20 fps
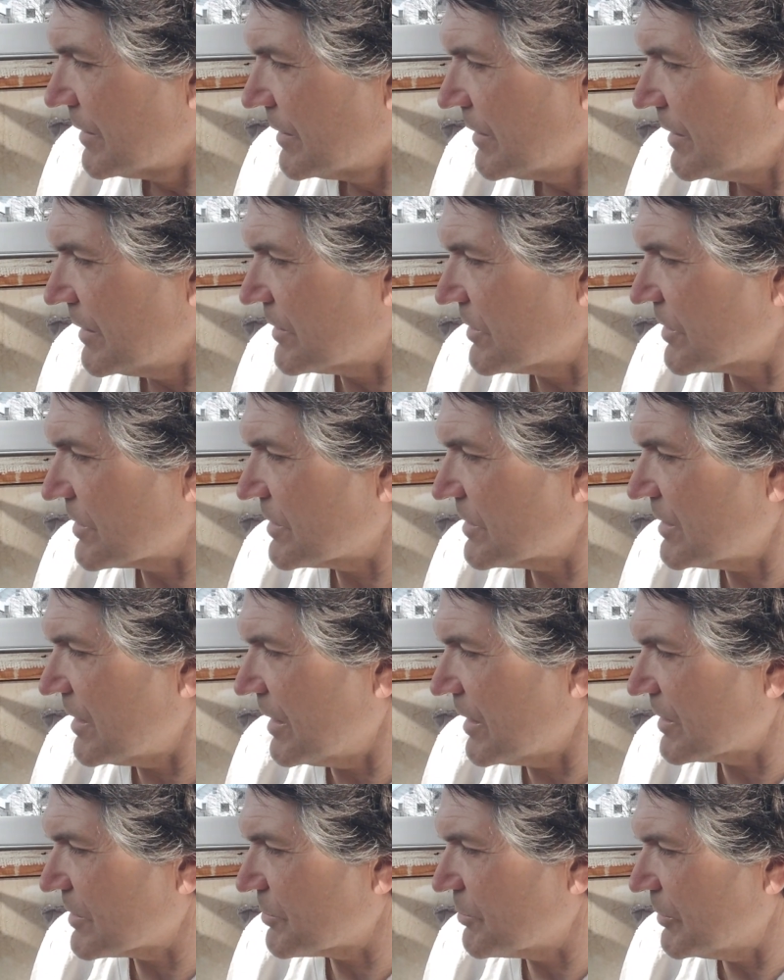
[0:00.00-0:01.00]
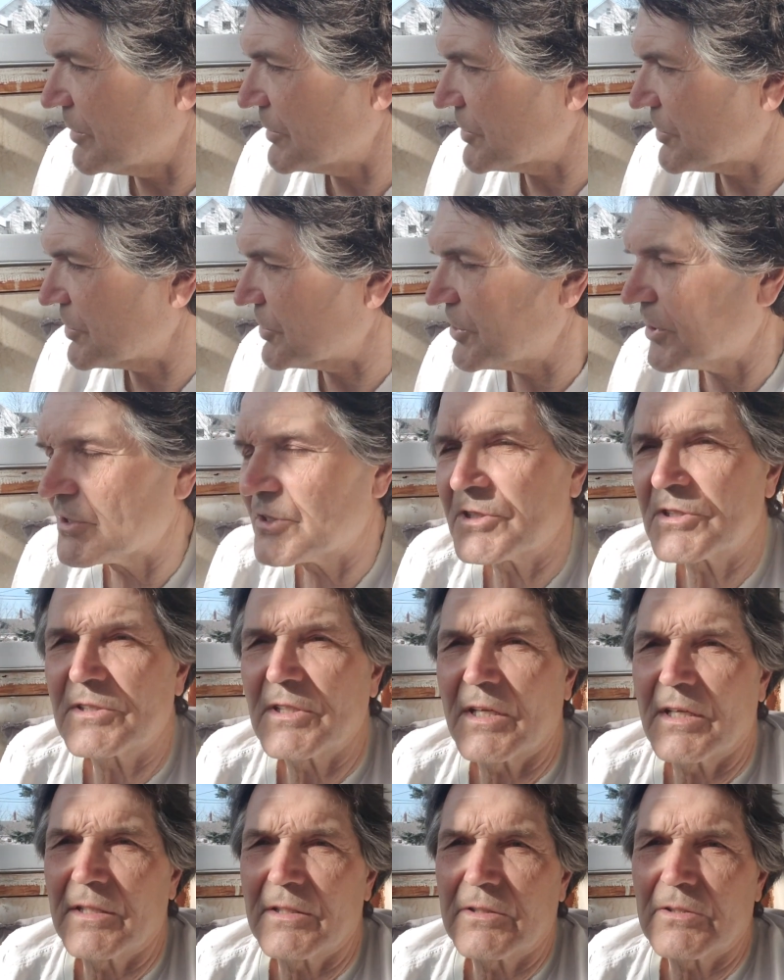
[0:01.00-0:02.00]
it just takes one shit
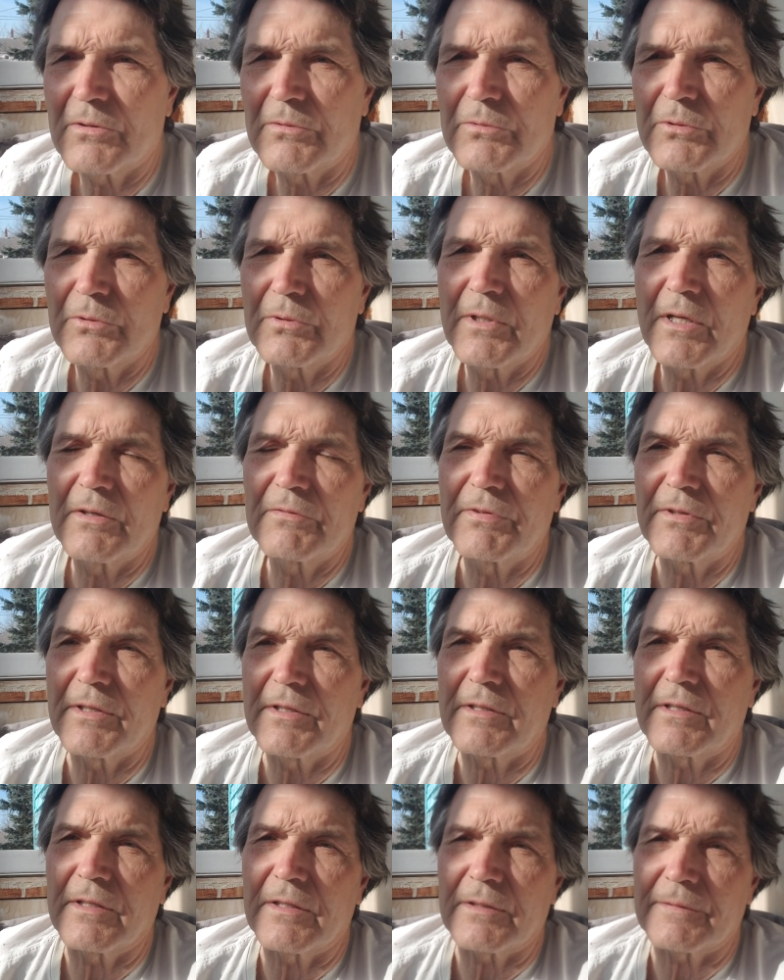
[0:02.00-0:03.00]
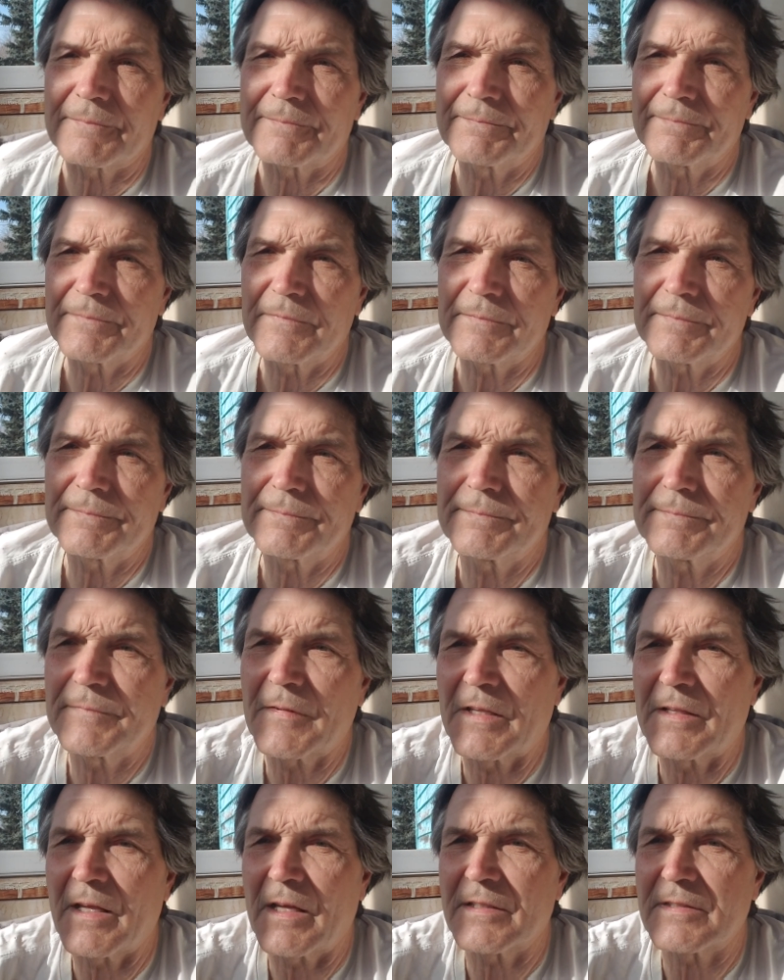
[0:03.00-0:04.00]
stain to ruin everything.
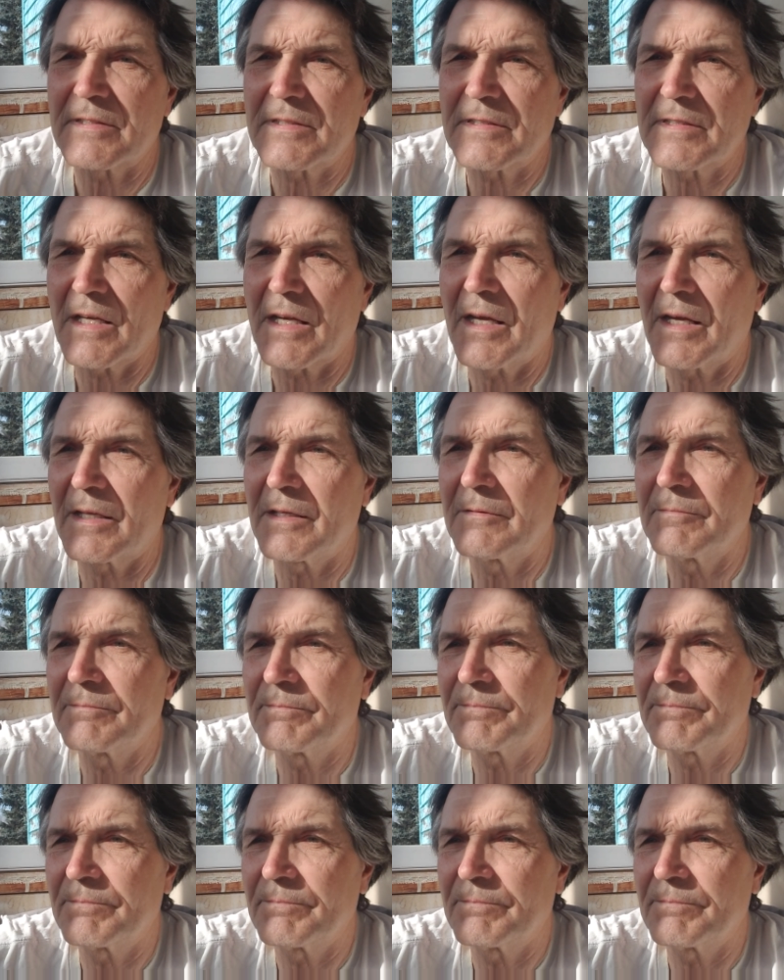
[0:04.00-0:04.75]
And that's sad.